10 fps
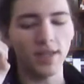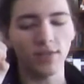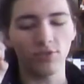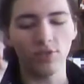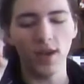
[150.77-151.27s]

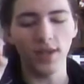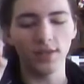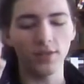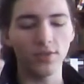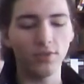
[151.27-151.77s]
trying
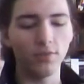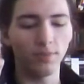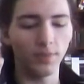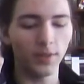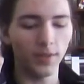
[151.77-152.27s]
to
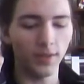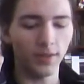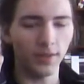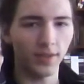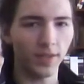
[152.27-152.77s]

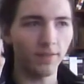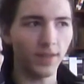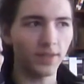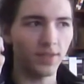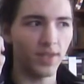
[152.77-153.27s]

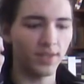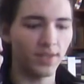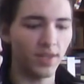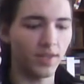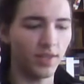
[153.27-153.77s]
convince this
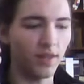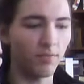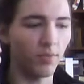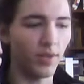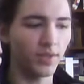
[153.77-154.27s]
young
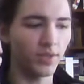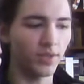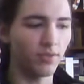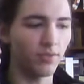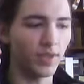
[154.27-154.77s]
prince
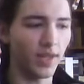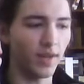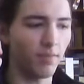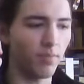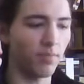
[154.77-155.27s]
to take
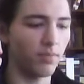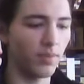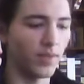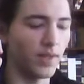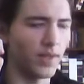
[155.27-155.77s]
up
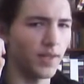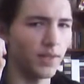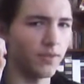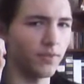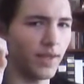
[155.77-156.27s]

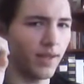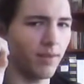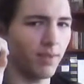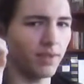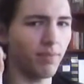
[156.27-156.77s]

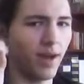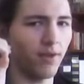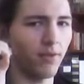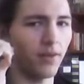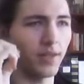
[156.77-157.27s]
his
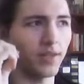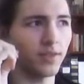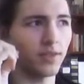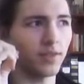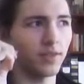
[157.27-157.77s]
power.
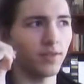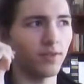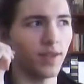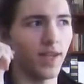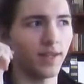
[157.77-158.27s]

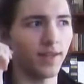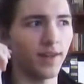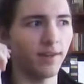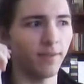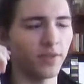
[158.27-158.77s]
And
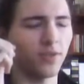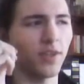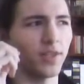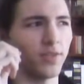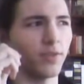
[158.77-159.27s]
kind of assert
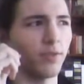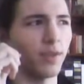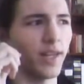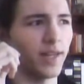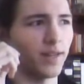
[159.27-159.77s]
his
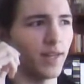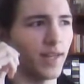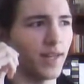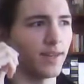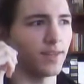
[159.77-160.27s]
authority and